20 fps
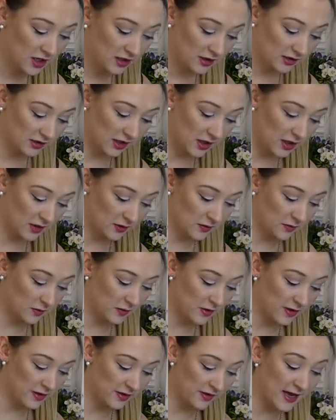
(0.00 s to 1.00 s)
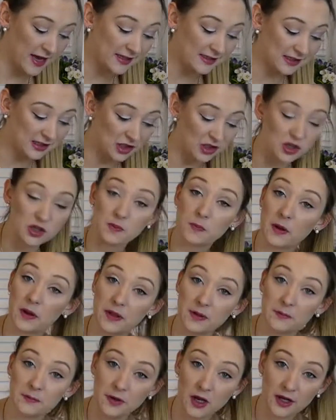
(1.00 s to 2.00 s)
So that's so you put
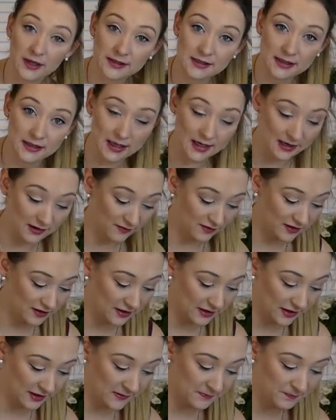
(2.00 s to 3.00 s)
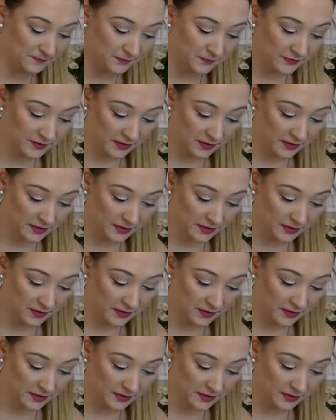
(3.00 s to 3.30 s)
them nice and evenly